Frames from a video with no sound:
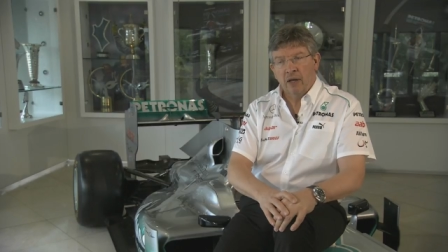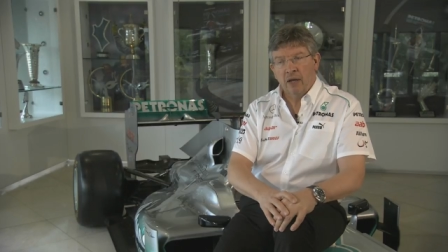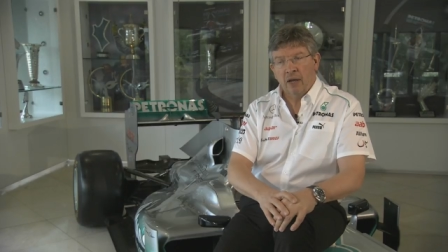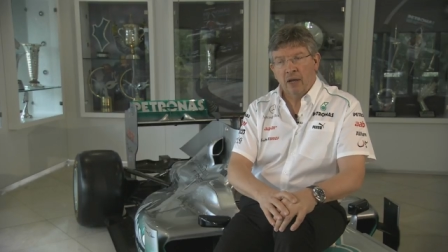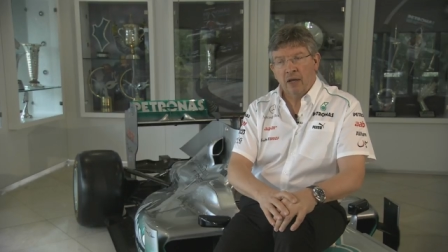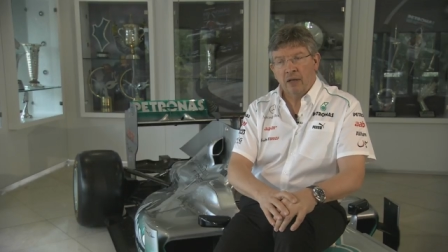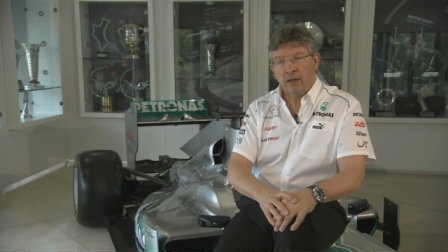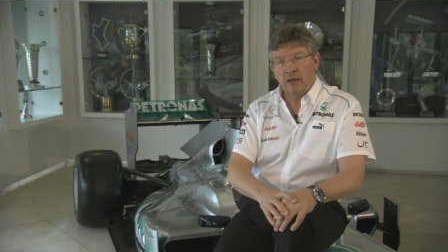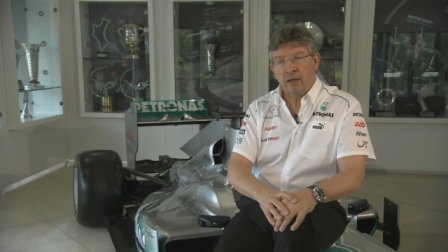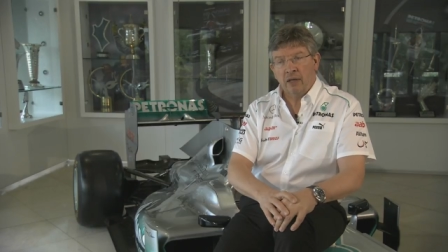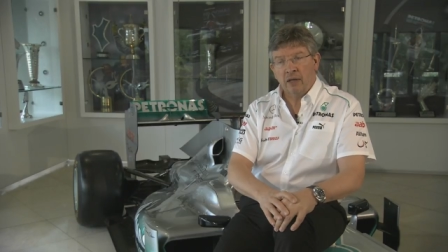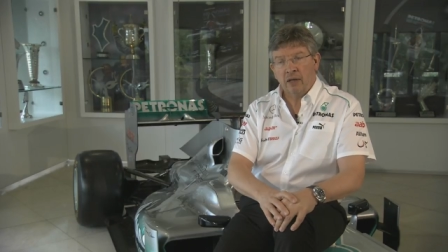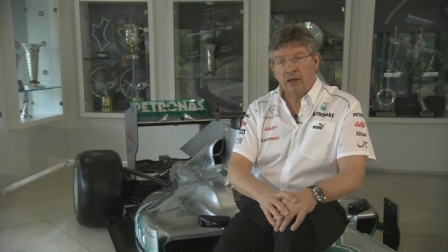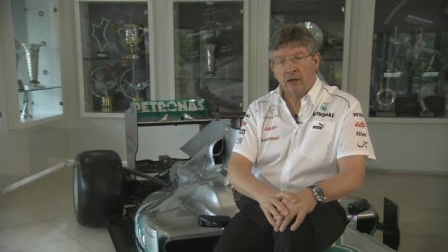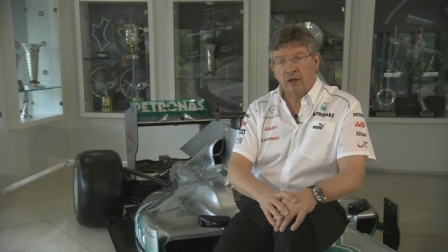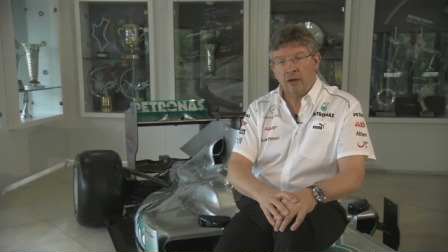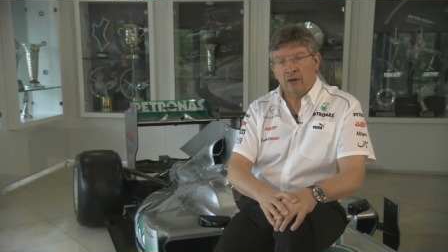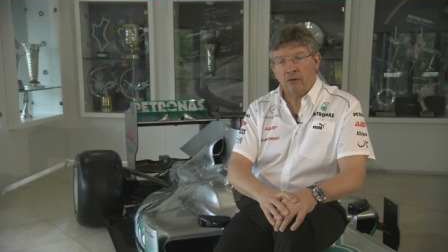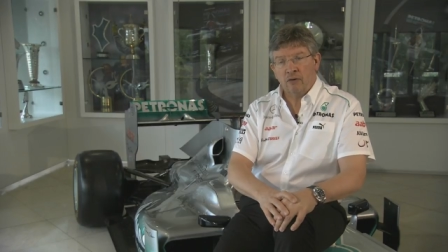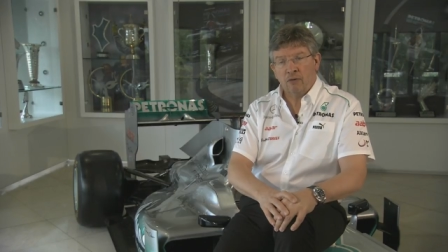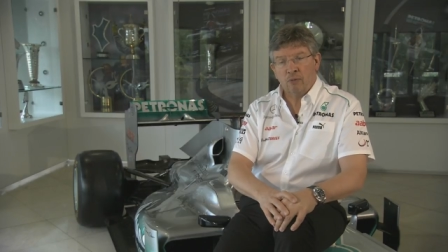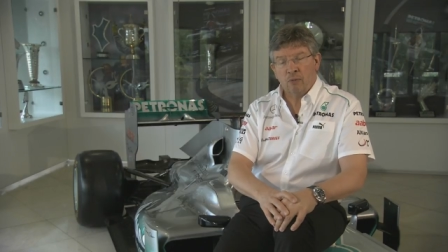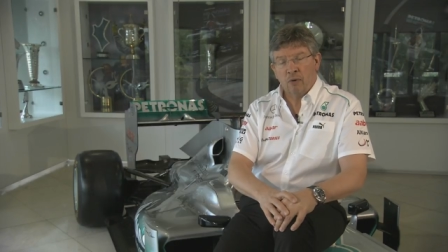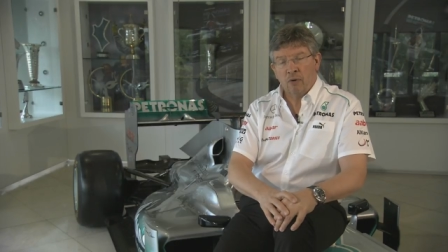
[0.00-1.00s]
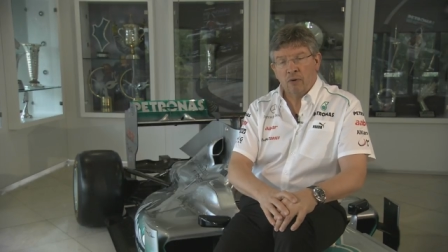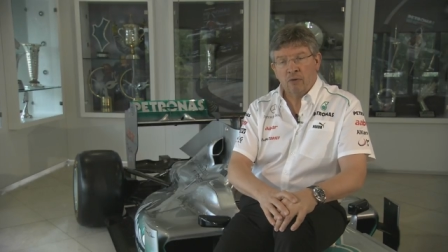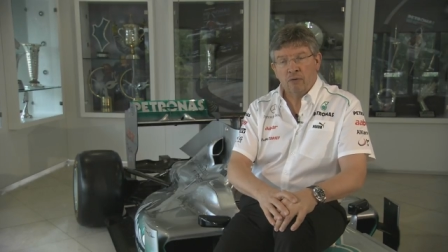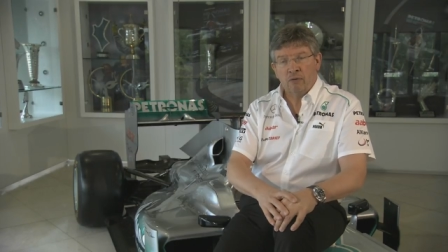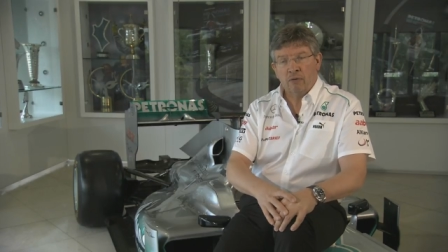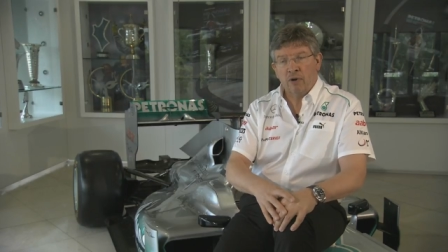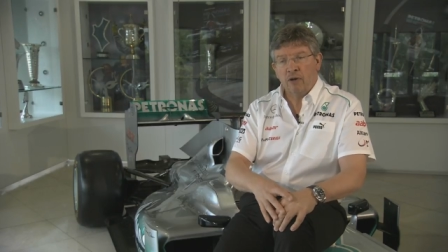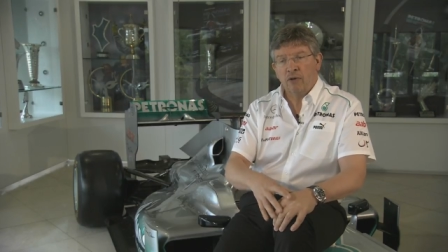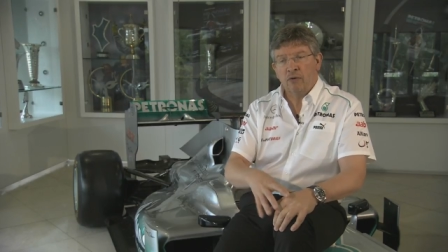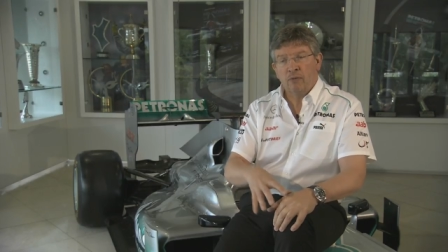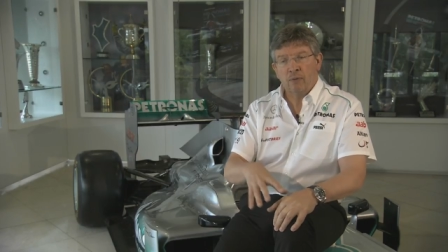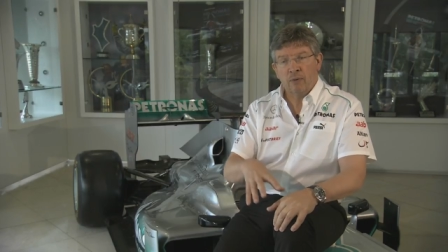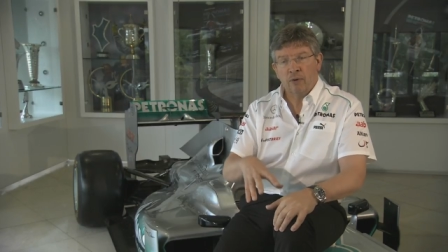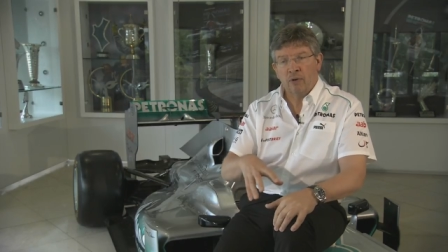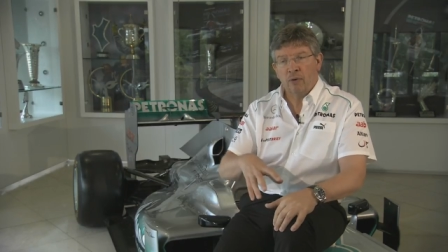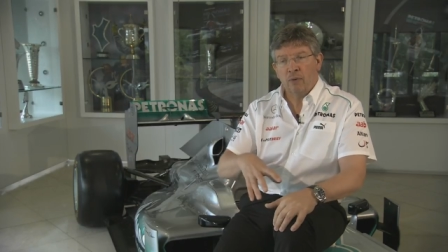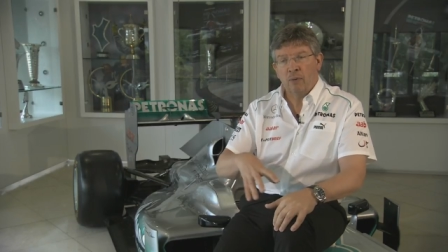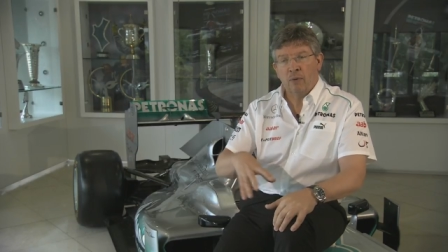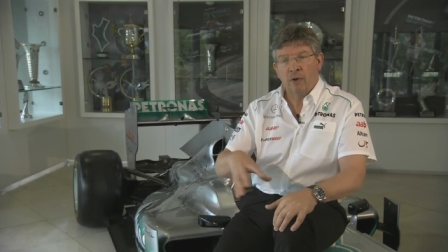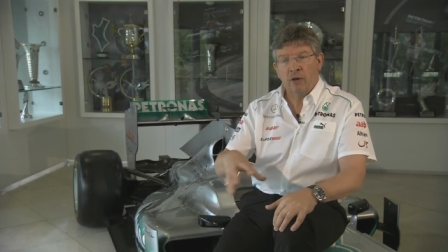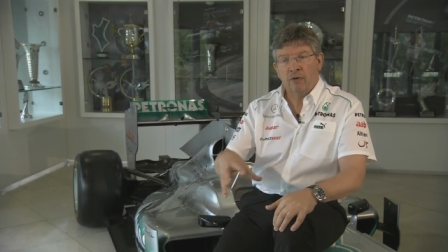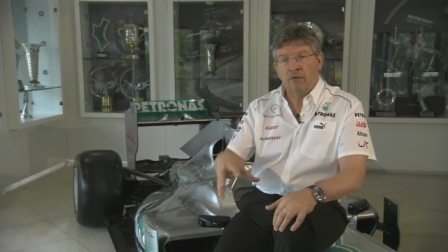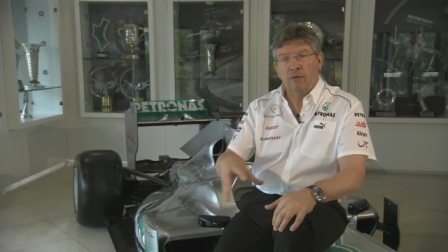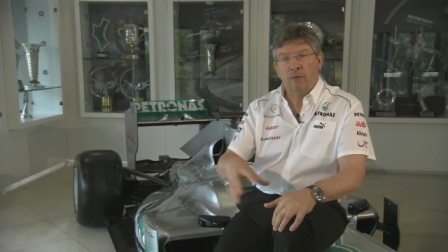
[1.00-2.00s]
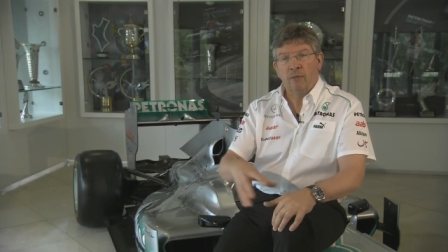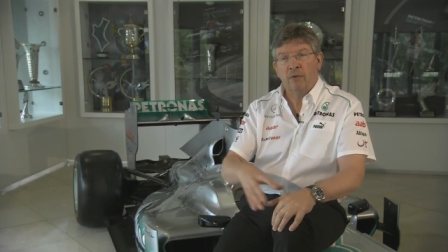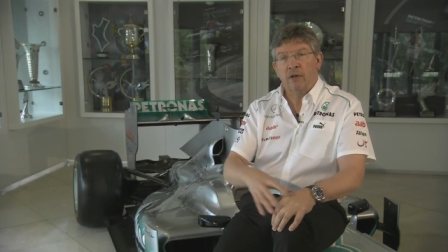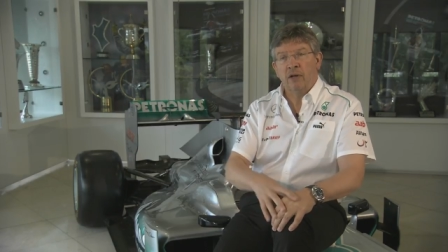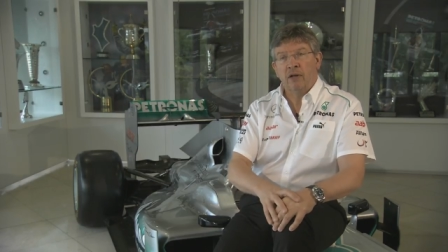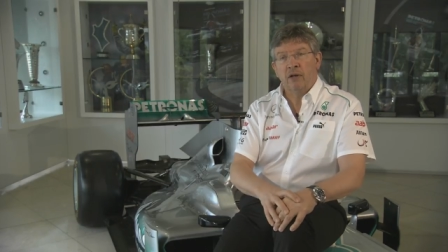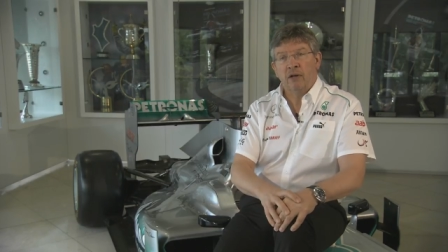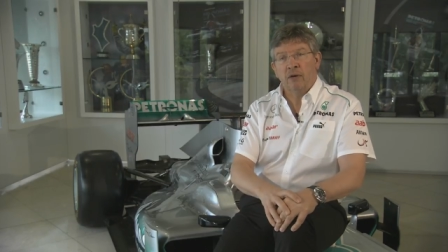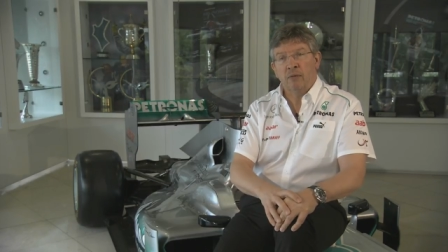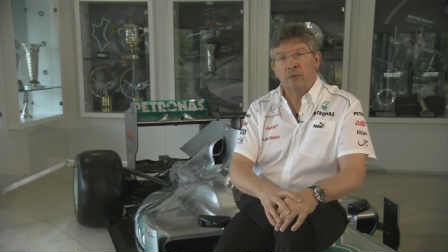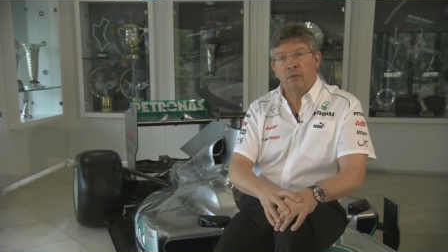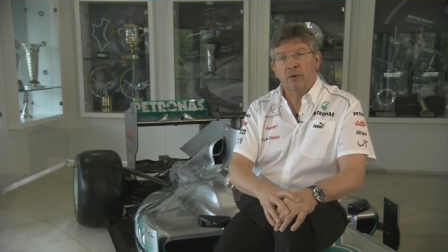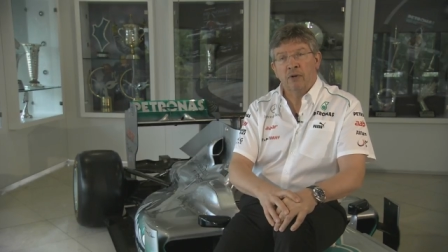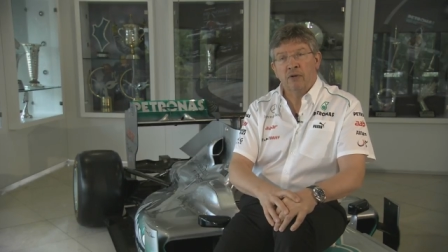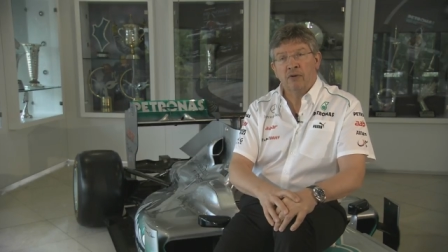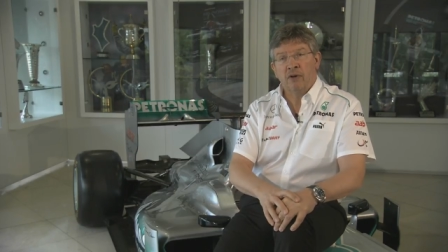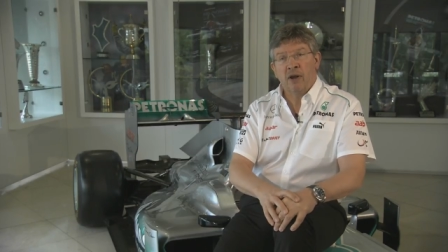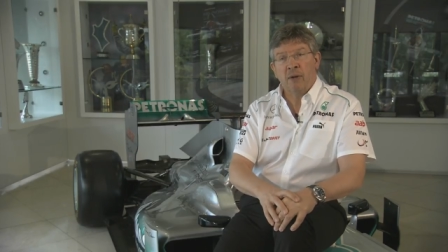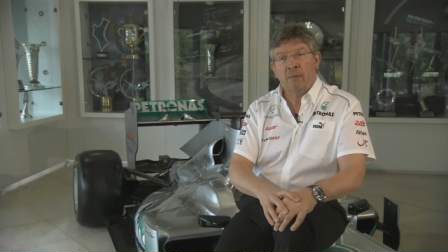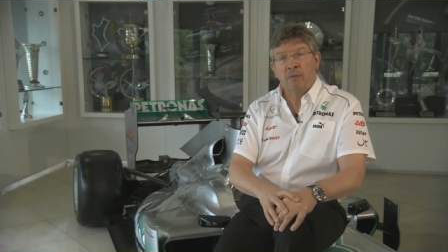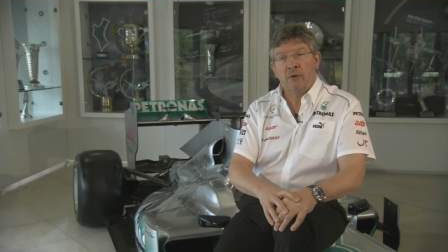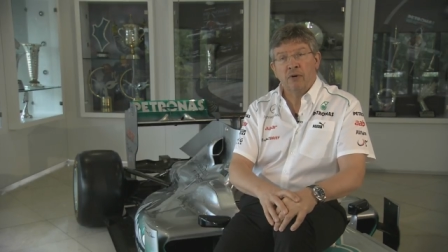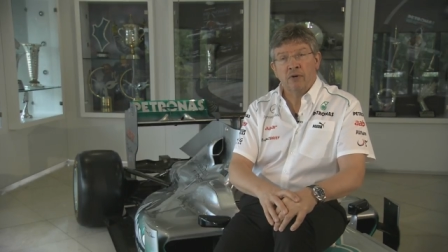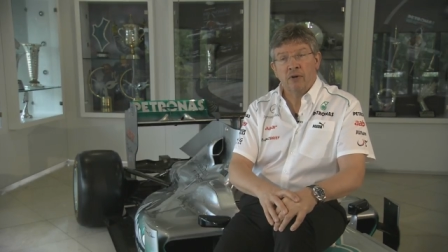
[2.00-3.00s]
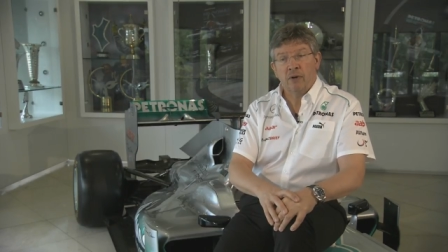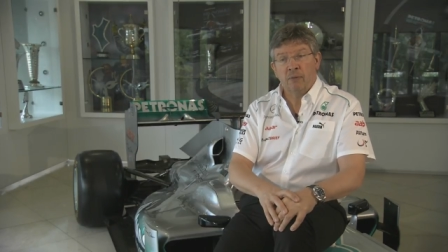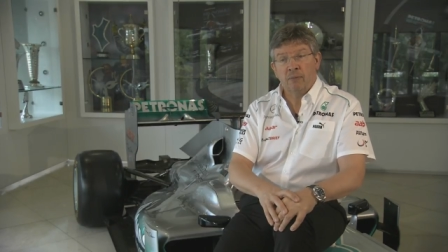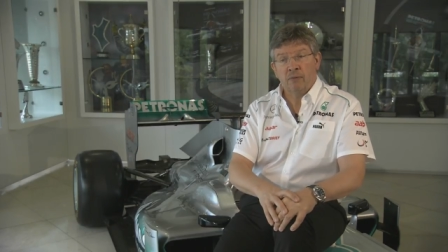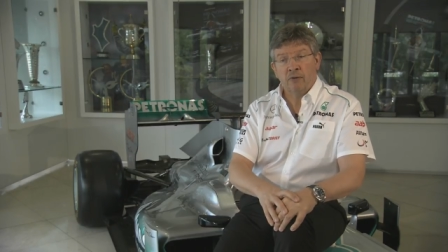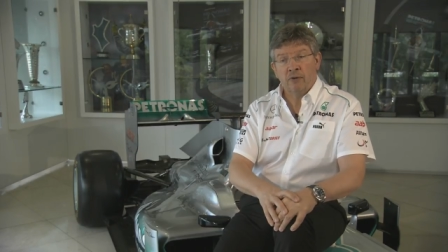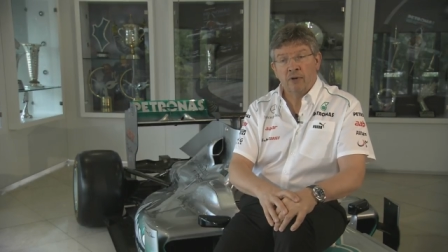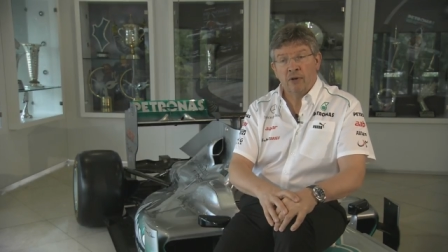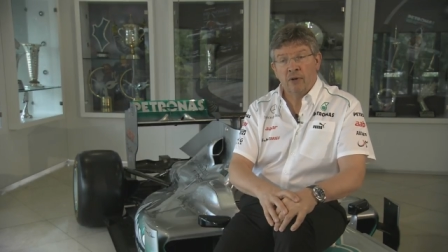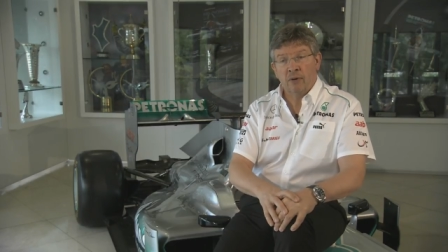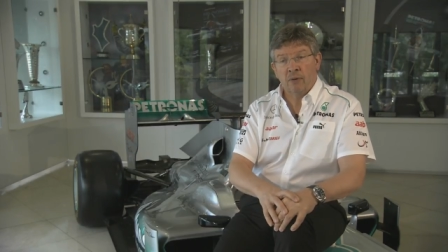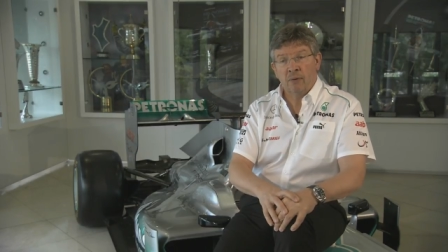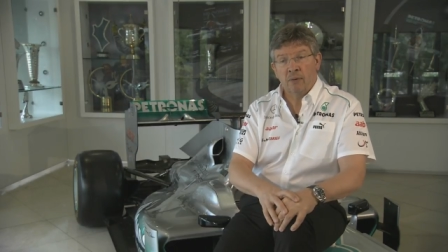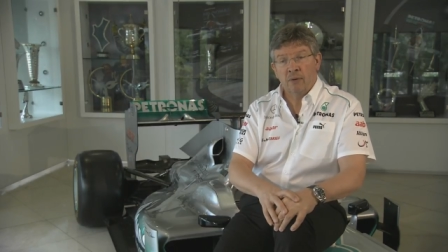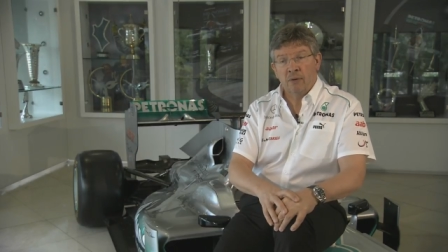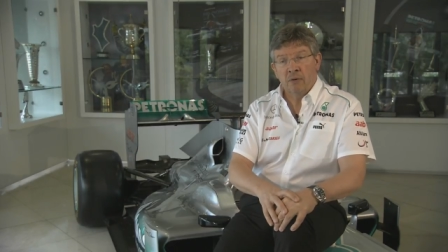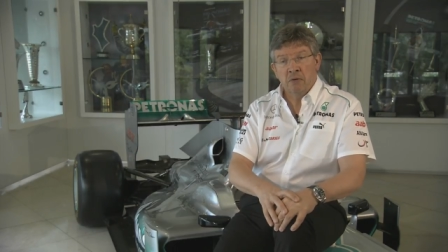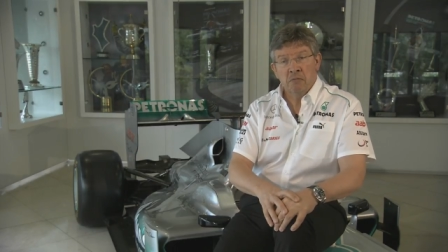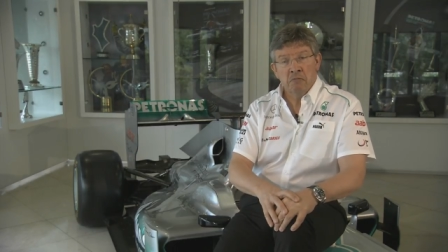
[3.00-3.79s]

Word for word: and Nico's one race win away from leading the World Championship. So,